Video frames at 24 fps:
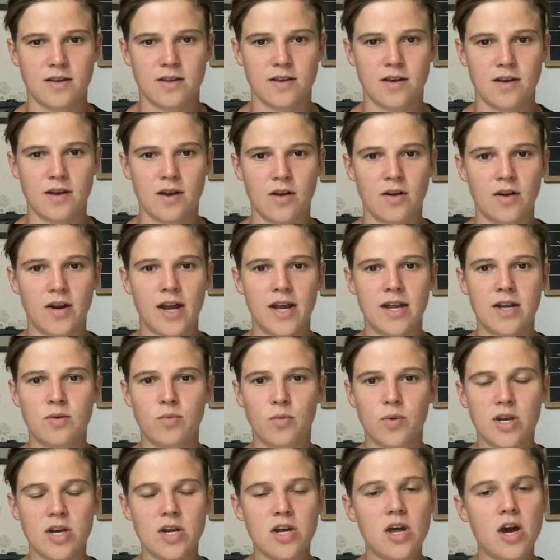All right,
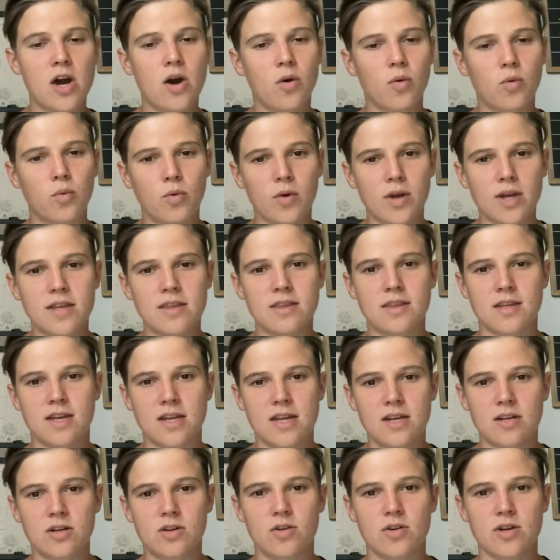we know with
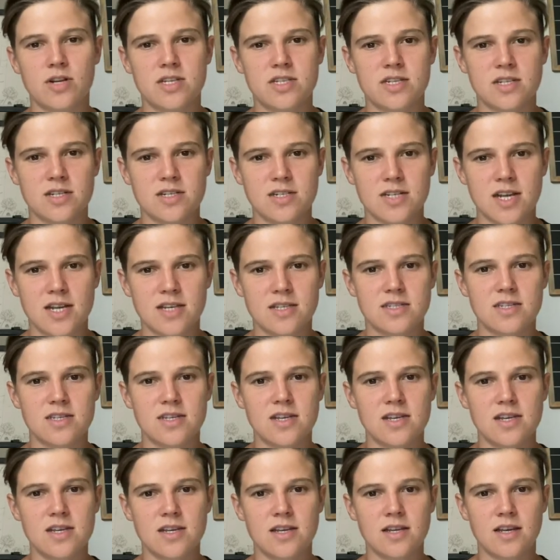increased
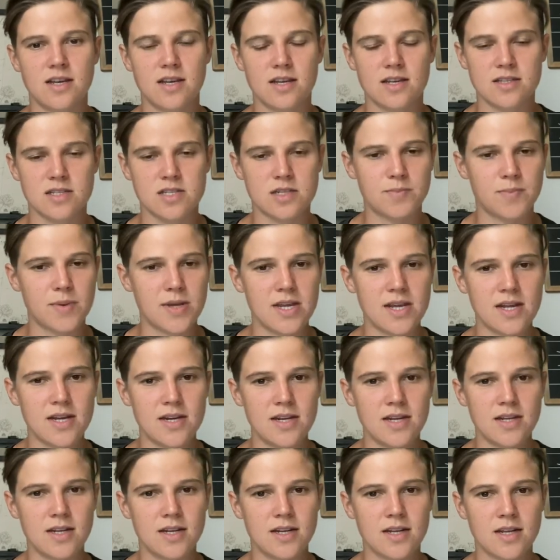intensity and
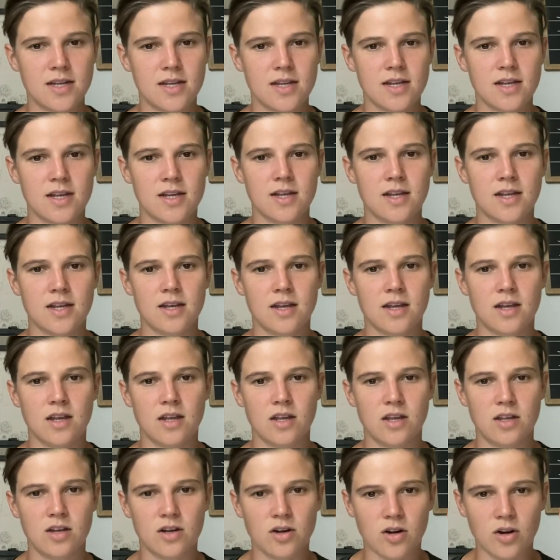speed,
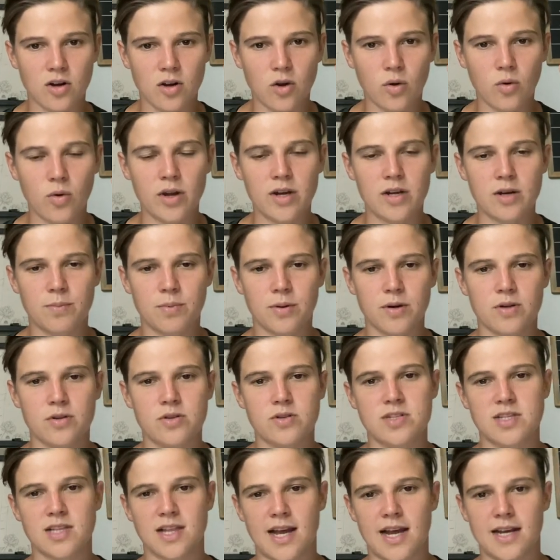you're going to
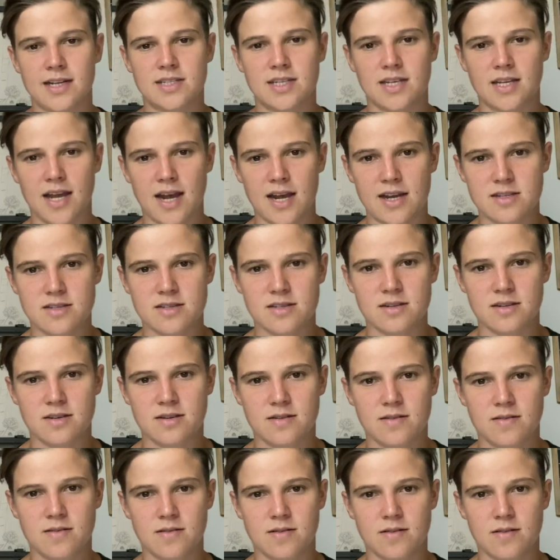produce lactic acid.
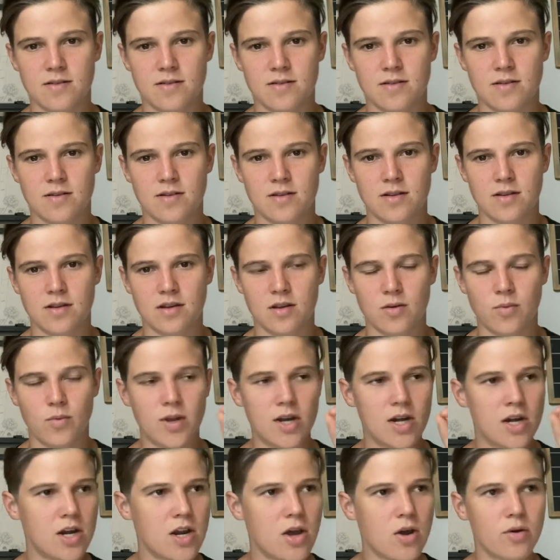We
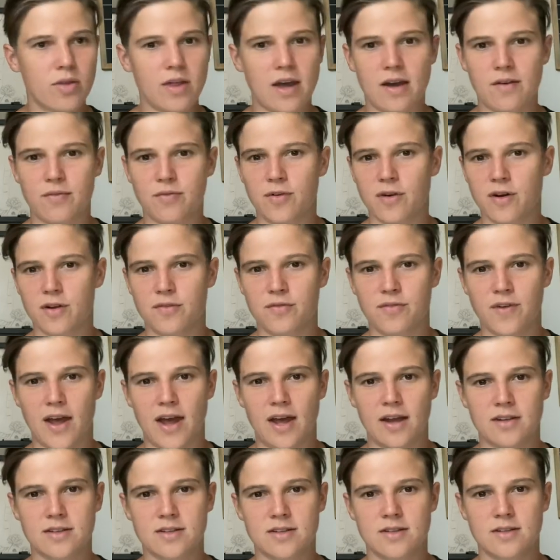know that for a
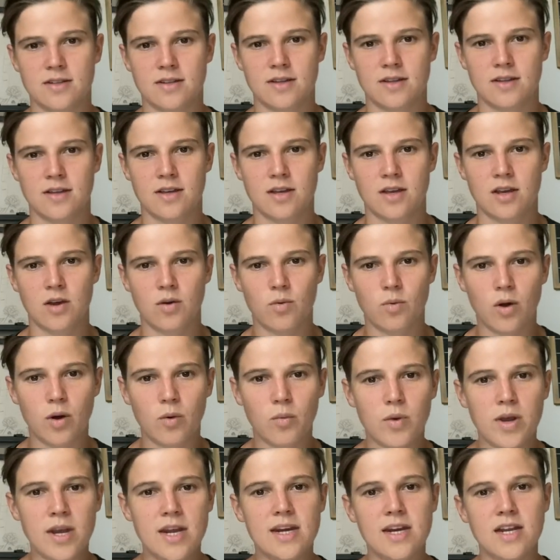fact. What
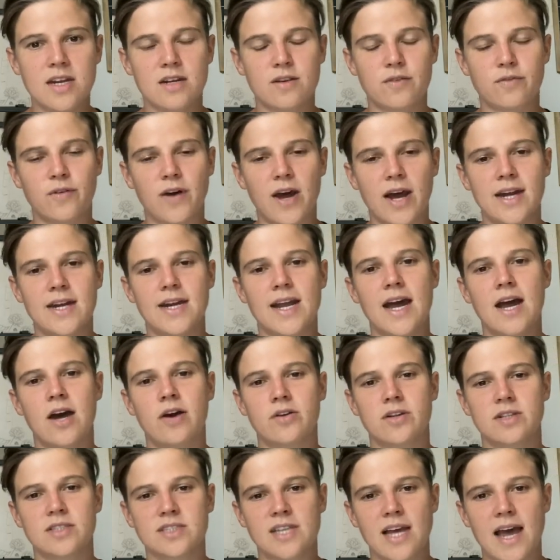we need to find
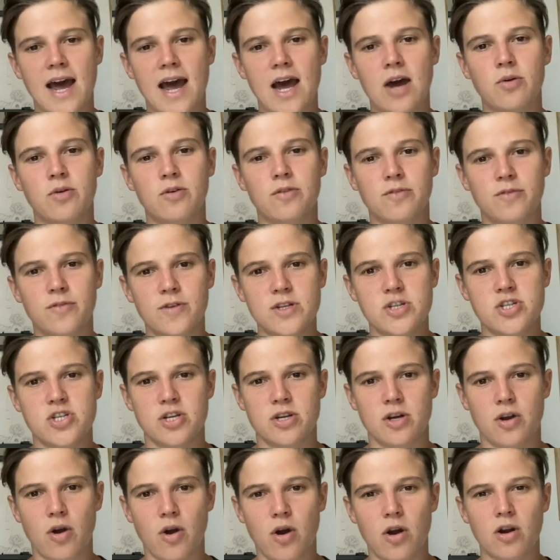out is how
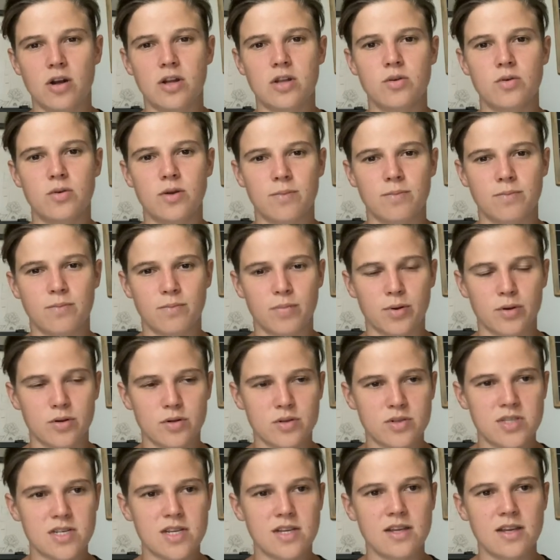efficient are you at
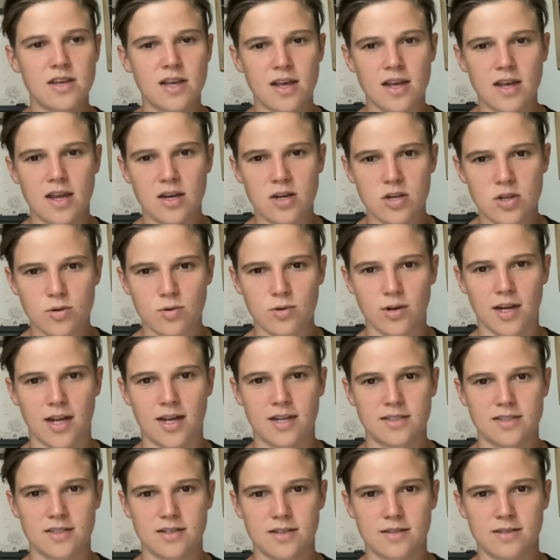producing and
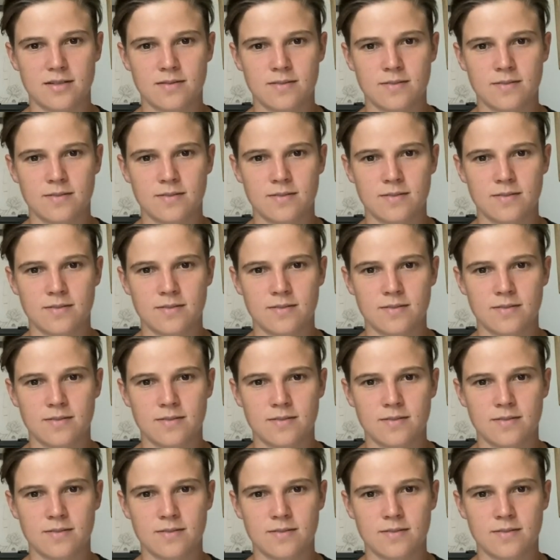utilizing.